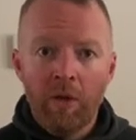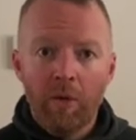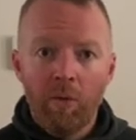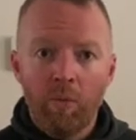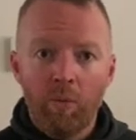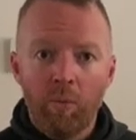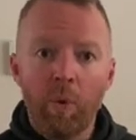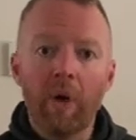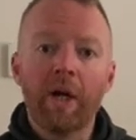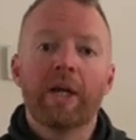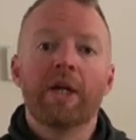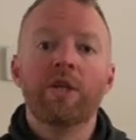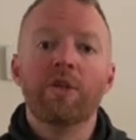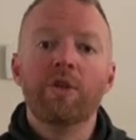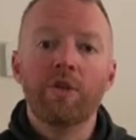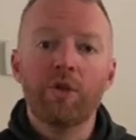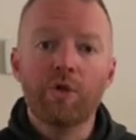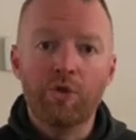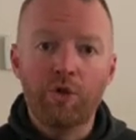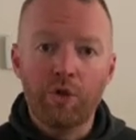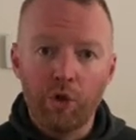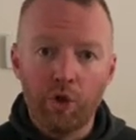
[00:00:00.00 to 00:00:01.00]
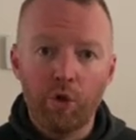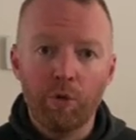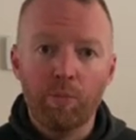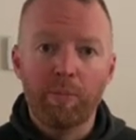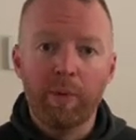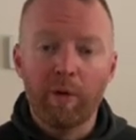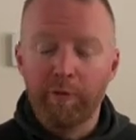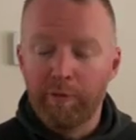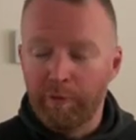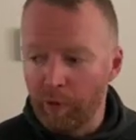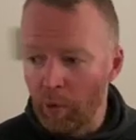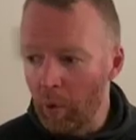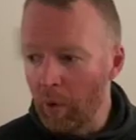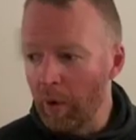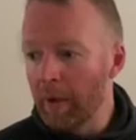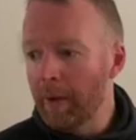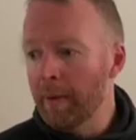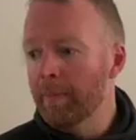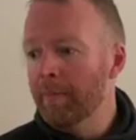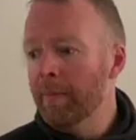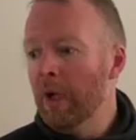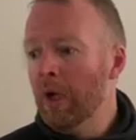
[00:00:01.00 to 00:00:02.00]
What can you do before?
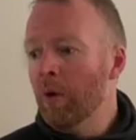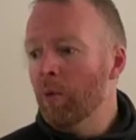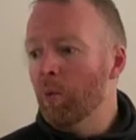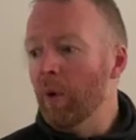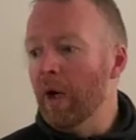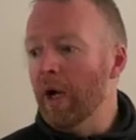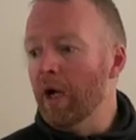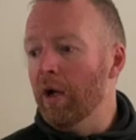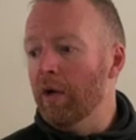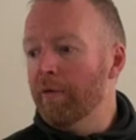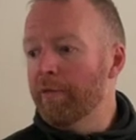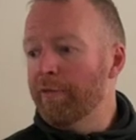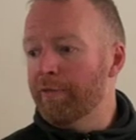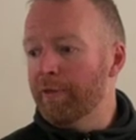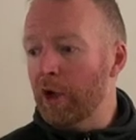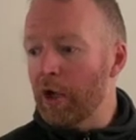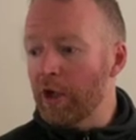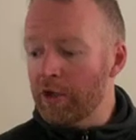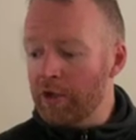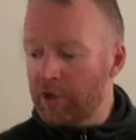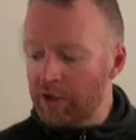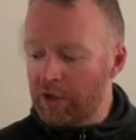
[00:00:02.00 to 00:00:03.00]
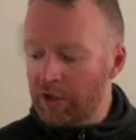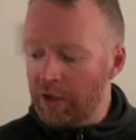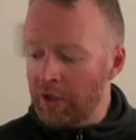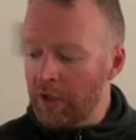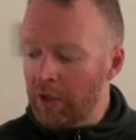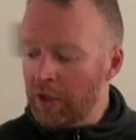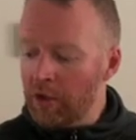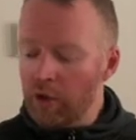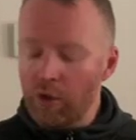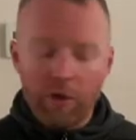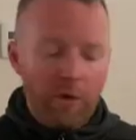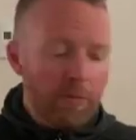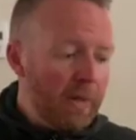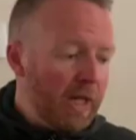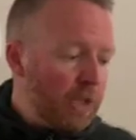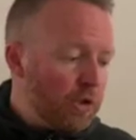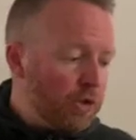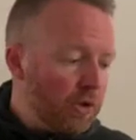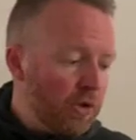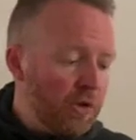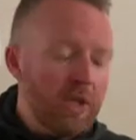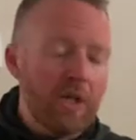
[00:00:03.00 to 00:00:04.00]
Well, first, you can make
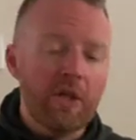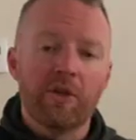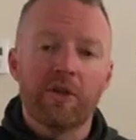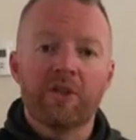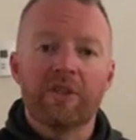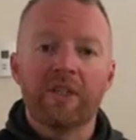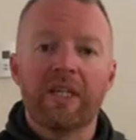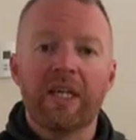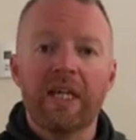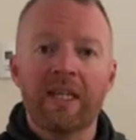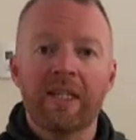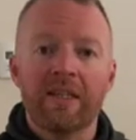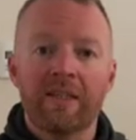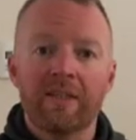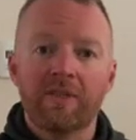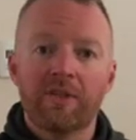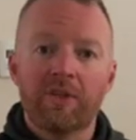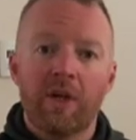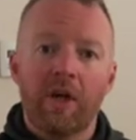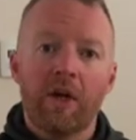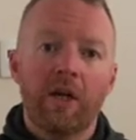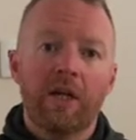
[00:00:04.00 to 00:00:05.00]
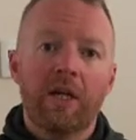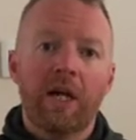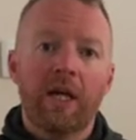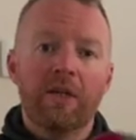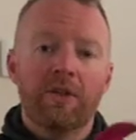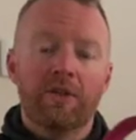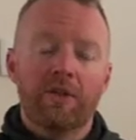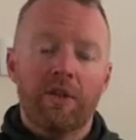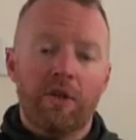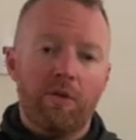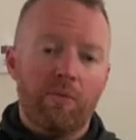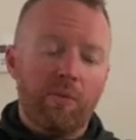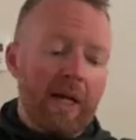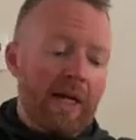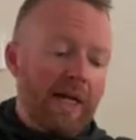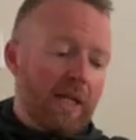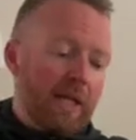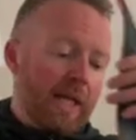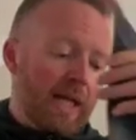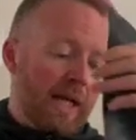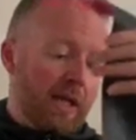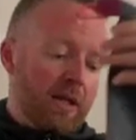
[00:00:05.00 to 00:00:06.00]
sure that your skins are cut to the
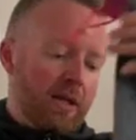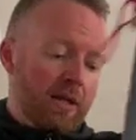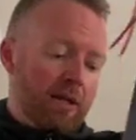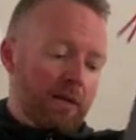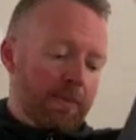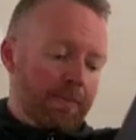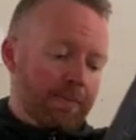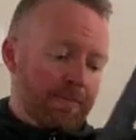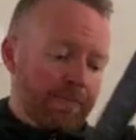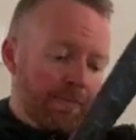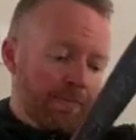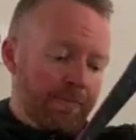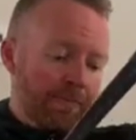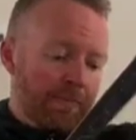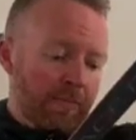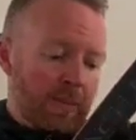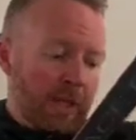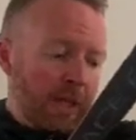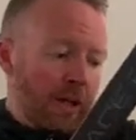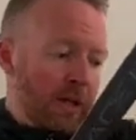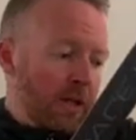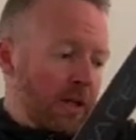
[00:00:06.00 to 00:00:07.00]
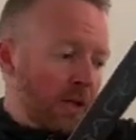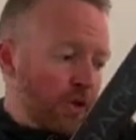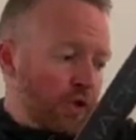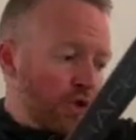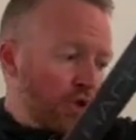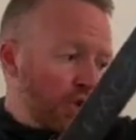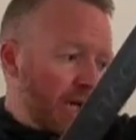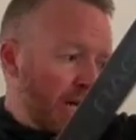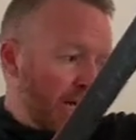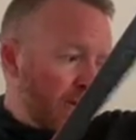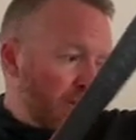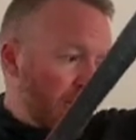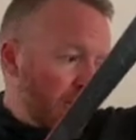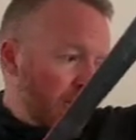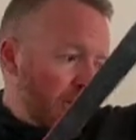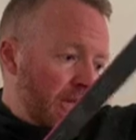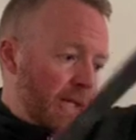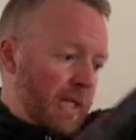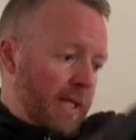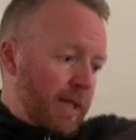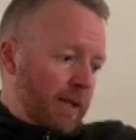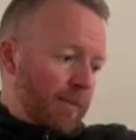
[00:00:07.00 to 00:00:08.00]
right length.
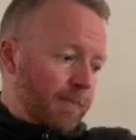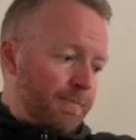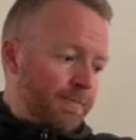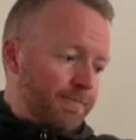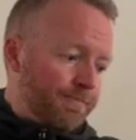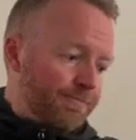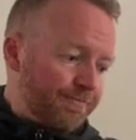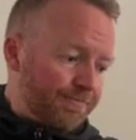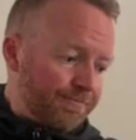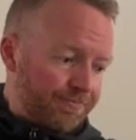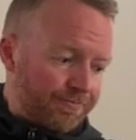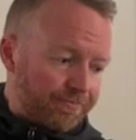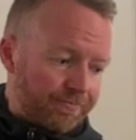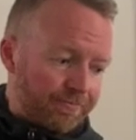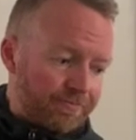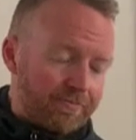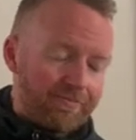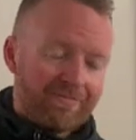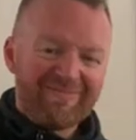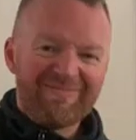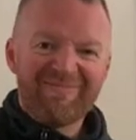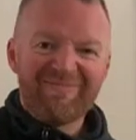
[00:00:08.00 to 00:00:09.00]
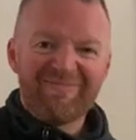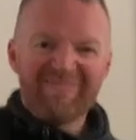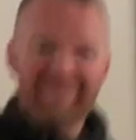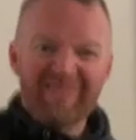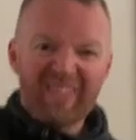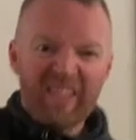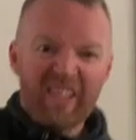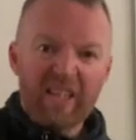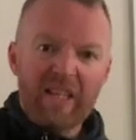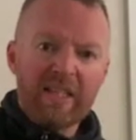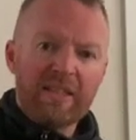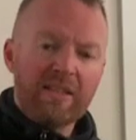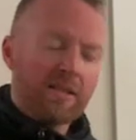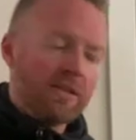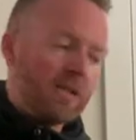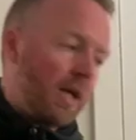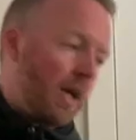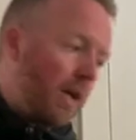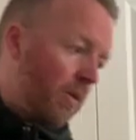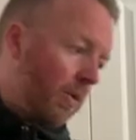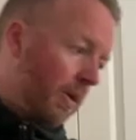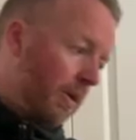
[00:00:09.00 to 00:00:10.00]
Generally, this is
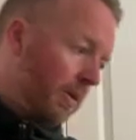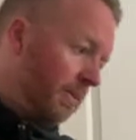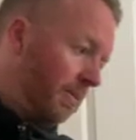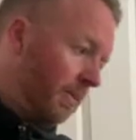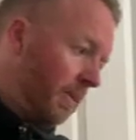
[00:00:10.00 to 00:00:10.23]
awkward.